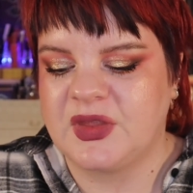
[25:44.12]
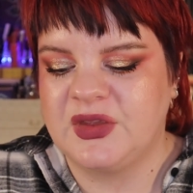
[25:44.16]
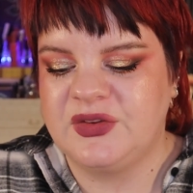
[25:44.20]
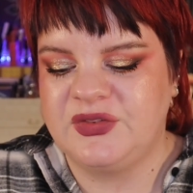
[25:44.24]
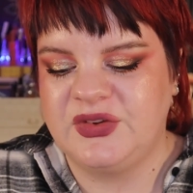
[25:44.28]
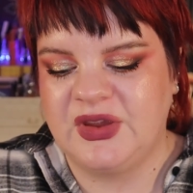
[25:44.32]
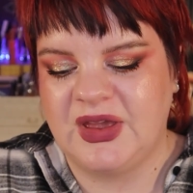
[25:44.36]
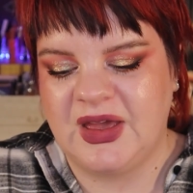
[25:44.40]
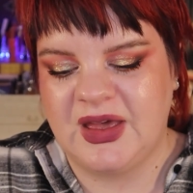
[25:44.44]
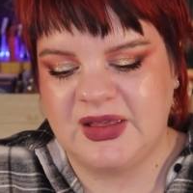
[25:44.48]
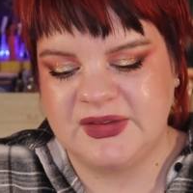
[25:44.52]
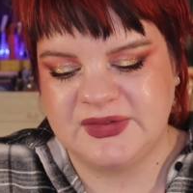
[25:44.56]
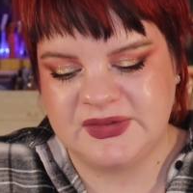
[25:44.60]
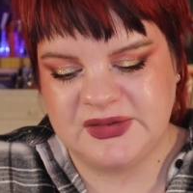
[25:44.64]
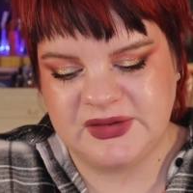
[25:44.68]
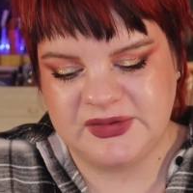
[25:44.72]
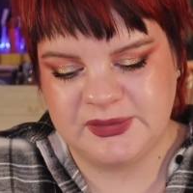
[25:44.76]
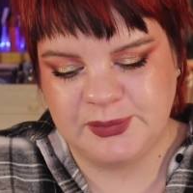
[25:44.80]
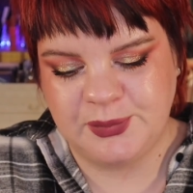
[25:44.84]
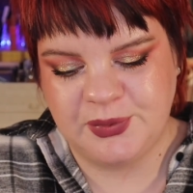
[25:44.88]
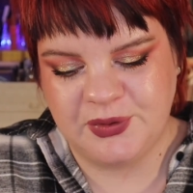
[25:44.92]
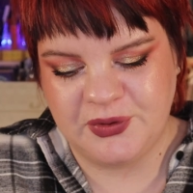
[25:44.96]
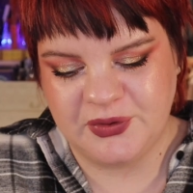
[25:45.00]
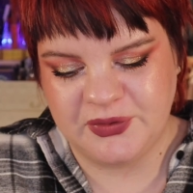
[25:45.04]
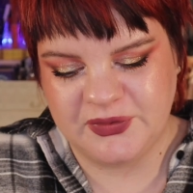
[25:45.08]
She has
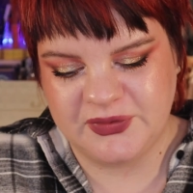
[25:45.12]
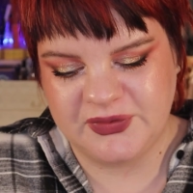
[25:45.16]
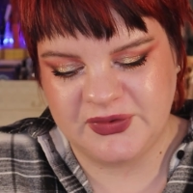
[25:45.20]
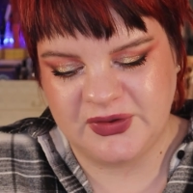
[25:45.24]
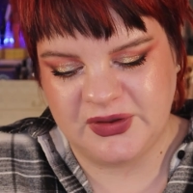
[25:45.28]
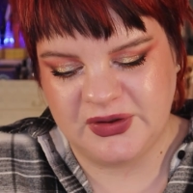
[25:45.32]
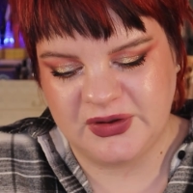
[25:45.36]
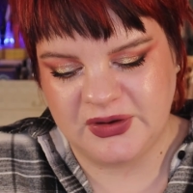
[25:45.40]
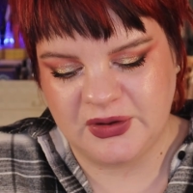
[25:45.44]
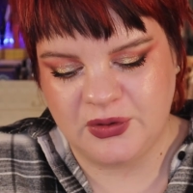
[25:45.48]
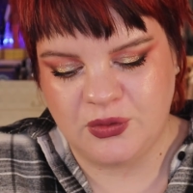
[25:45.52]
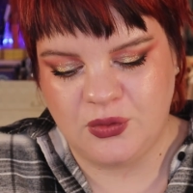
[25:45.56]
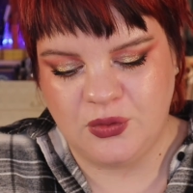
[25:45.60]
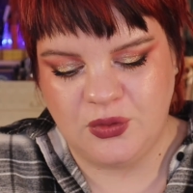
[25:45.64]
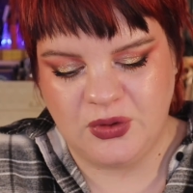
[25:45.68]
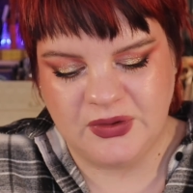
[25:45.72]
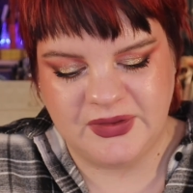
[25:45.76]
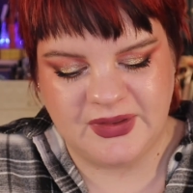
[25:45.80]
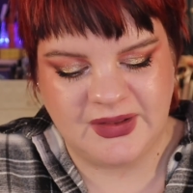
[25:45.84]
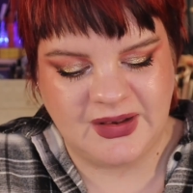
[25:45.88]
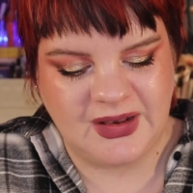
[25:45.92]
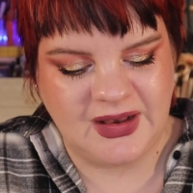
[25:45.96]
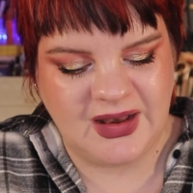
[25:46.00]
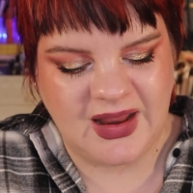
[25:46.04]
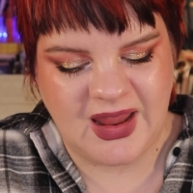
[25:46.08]
this person
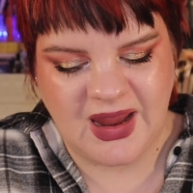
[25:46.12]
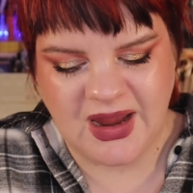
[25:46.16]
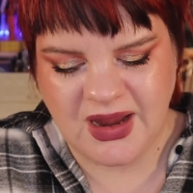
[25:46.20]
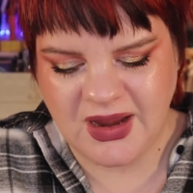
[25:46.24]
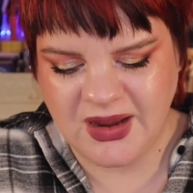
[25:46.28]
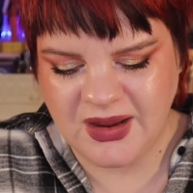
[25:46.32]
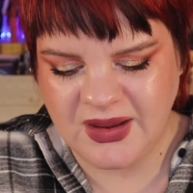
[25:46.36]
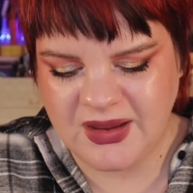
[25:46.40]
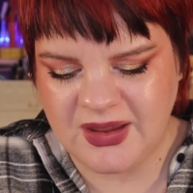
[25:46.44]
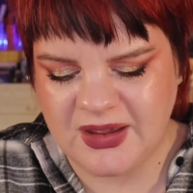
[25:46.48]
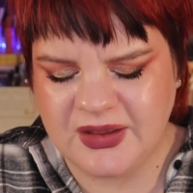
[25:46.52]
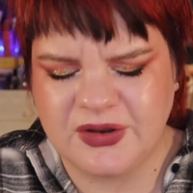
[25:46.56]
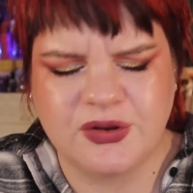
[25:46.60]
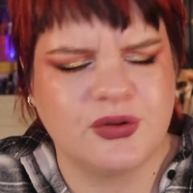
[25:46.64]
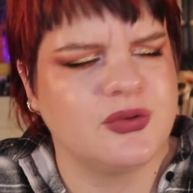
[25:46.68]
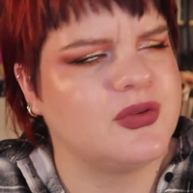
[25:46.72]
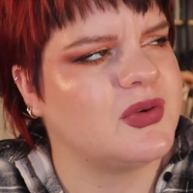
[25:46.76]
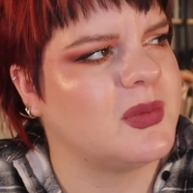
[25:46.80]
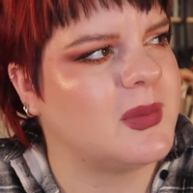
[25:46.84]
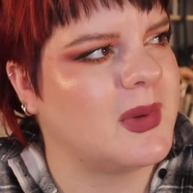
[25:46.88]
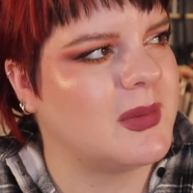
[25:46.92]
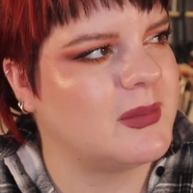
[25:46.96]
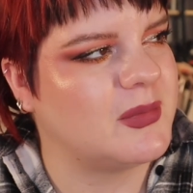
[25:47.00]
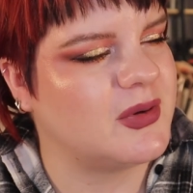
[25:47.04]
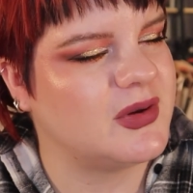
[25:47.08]
called Lenk, I don't
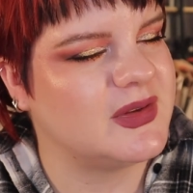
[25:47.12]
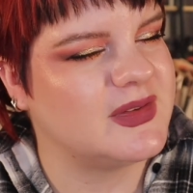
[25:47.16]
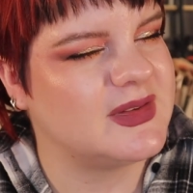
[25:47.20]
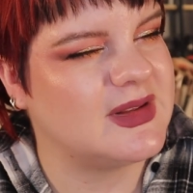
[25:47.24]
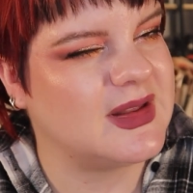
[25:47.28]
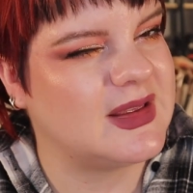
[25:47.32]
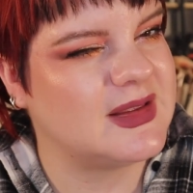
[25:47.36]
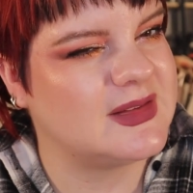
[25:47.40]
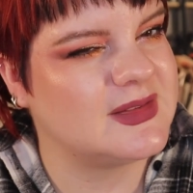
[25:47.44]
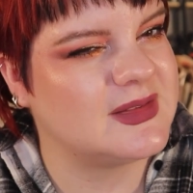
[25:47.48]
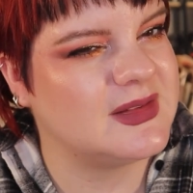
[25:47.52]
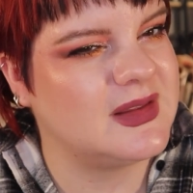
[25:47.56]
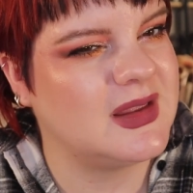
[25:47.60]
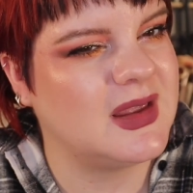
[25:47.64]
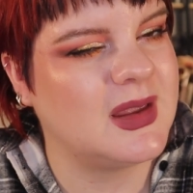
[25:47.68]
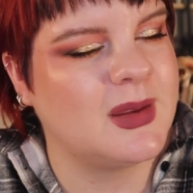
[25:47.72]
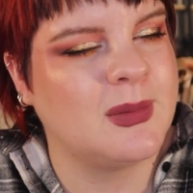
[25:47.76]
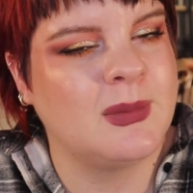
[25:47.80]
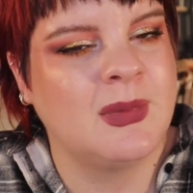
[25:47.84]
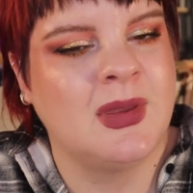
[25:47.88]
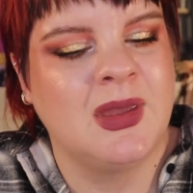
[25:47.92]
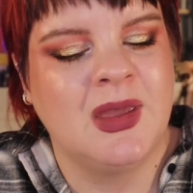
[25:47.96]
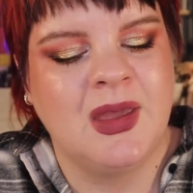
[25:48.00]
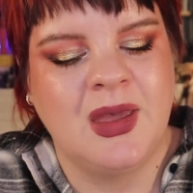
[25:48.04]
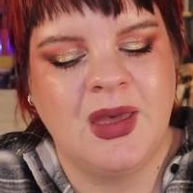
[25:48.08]
remember his last
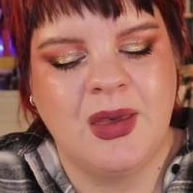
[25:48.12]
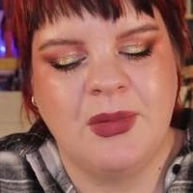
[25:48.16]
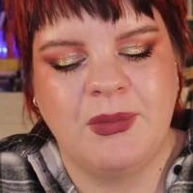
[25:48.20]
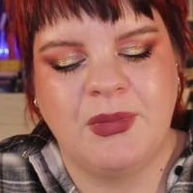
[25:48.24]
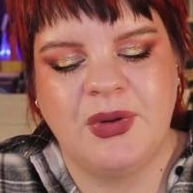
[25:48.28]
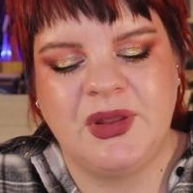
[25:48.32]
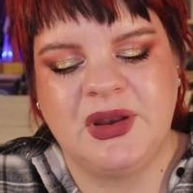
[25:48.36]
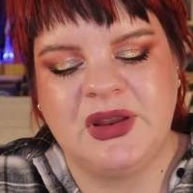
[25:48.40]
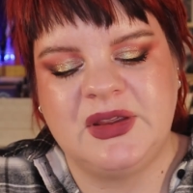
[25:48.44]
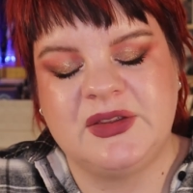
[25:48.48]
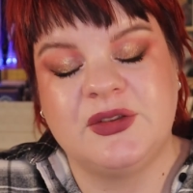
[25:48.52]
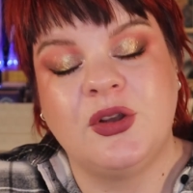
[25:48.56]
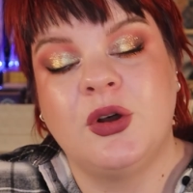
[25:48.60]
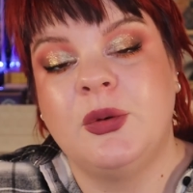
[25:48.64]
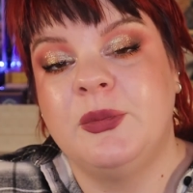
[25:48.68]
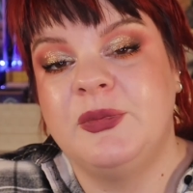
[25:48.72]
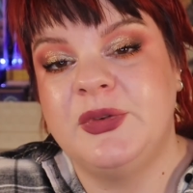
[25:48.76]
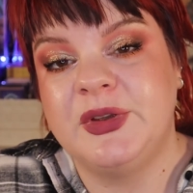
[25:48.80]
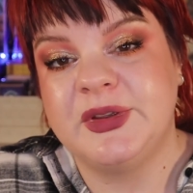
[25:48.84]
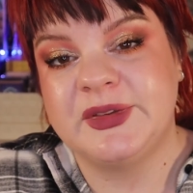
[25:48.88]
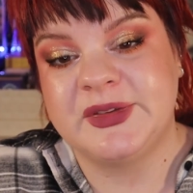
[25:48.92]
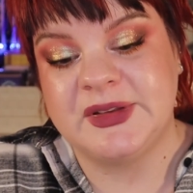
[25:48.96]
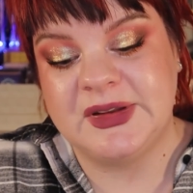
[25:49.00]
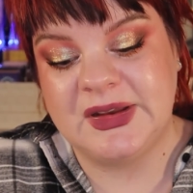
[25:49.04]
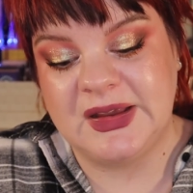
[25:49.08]
name, but he's
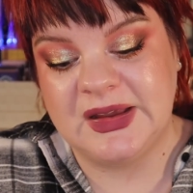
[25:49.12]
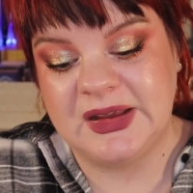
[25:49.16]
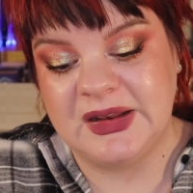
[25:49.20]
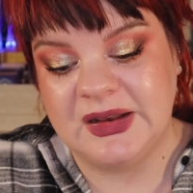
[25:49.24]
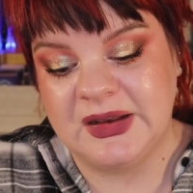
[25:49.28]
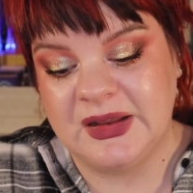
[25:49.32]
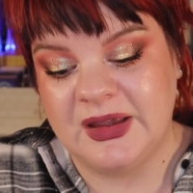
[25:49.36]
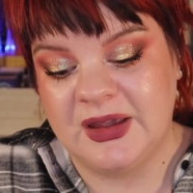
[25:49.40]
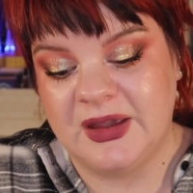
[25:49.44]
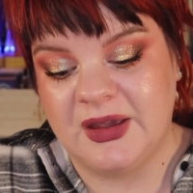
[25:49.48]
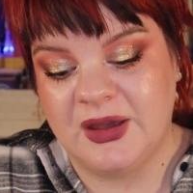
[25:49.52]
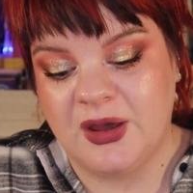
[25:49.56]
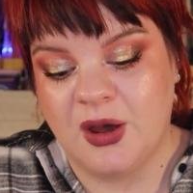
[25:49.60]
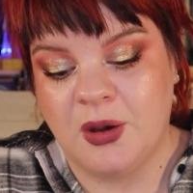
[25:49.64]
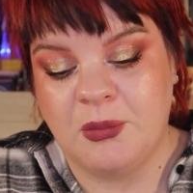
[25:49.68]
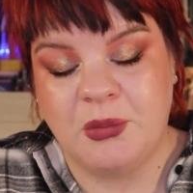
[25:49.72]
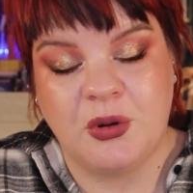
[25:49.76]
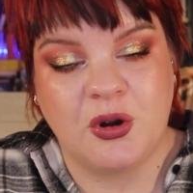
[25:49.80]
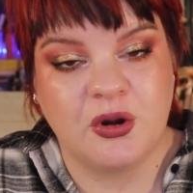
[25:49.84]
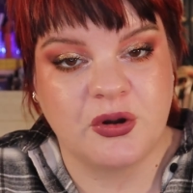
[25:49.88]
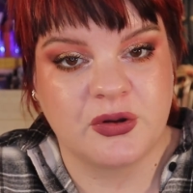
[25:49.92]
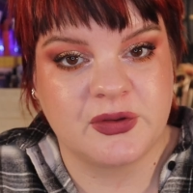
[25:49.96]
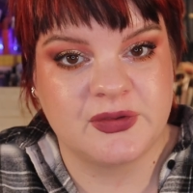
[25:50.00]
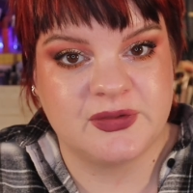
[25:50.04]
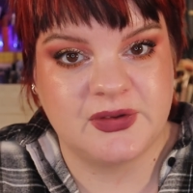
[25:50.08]
obviously a
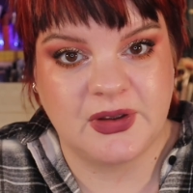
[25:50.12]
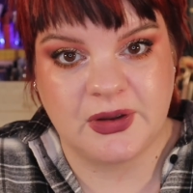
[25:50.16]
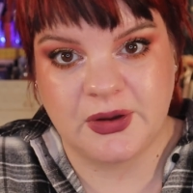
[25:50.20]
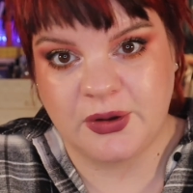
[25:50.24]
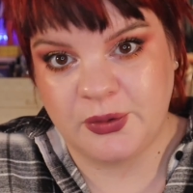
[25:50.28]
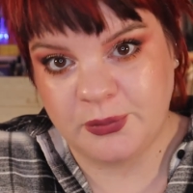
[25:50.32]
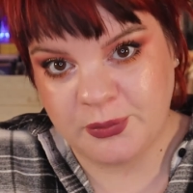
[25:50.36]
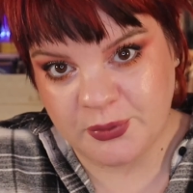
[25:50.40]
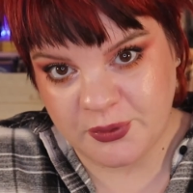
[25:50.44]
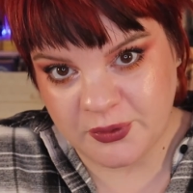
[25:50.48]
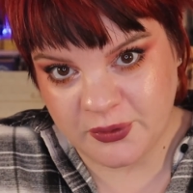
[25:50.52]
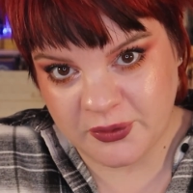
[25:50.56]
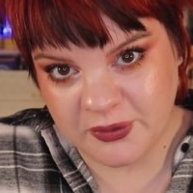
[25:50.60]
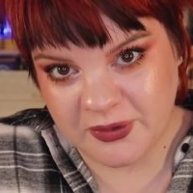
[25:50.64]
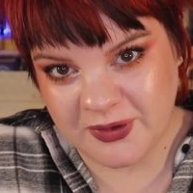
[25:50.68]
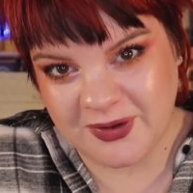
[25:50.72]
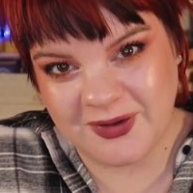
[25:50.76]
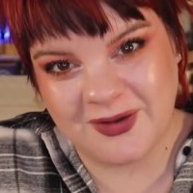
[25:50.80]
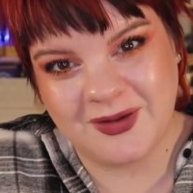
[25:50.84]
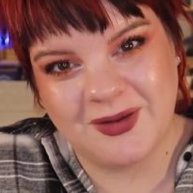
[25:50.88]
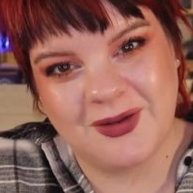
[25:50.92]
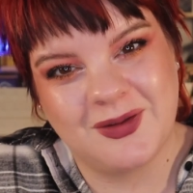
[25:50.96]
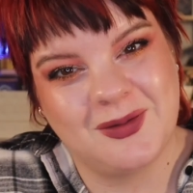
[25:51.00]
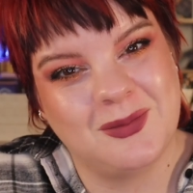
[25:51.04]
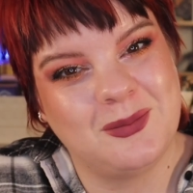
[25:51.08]
Mark
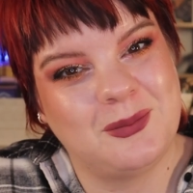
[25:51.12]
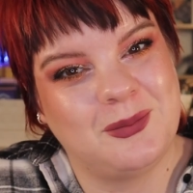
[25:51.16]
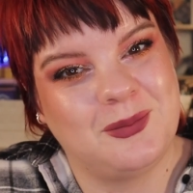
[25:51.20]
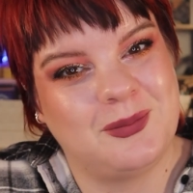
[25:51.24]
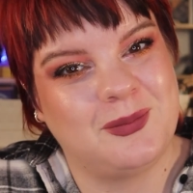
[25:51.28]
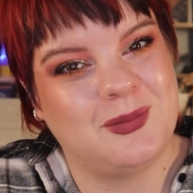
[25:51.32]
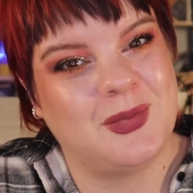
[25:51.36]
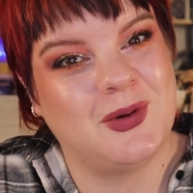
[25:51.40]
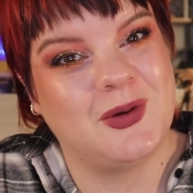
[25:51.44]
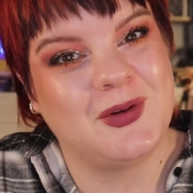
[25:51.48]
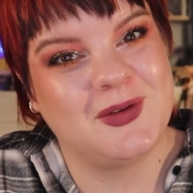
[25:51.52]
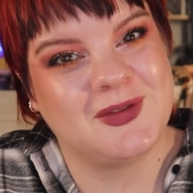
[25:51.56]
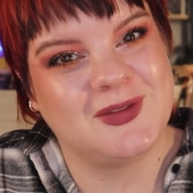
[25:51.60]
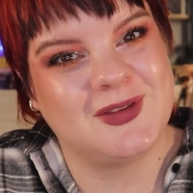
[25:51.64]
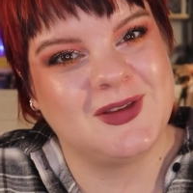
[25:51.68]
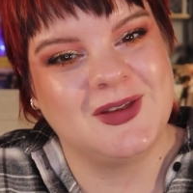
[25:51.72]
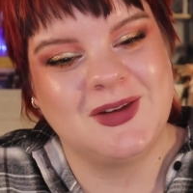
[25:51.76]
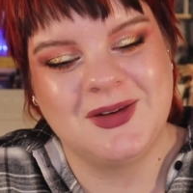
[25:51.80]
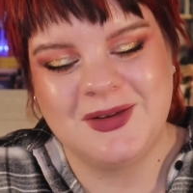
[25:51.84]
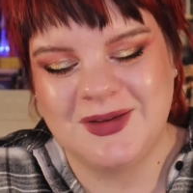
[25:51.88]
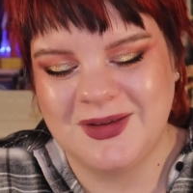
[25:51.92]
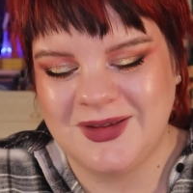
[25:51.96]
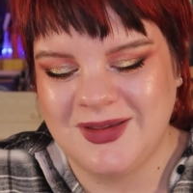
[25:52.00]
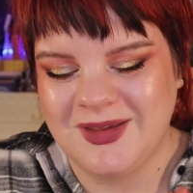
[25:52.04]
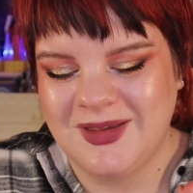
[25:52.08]
Zuckerberg
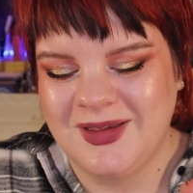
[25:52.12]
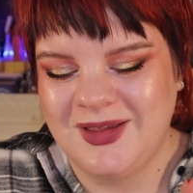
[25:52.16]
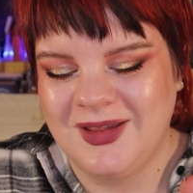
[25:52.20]
person,